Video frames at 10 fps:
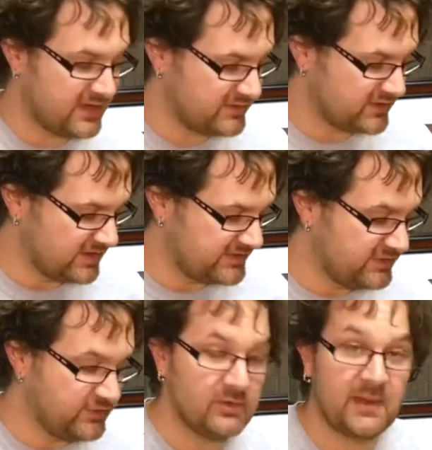is going to
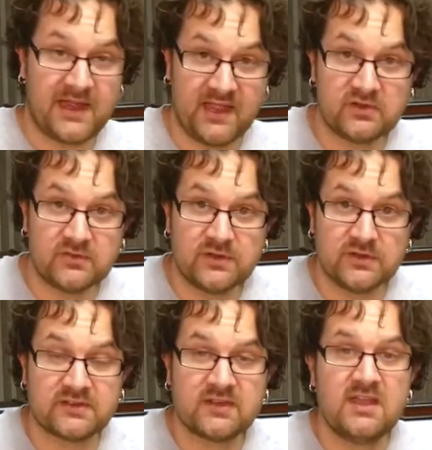teach you about
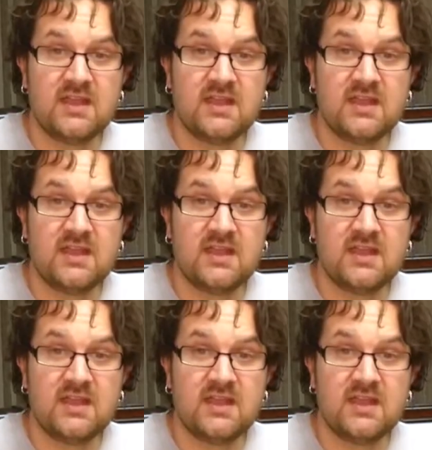intervals.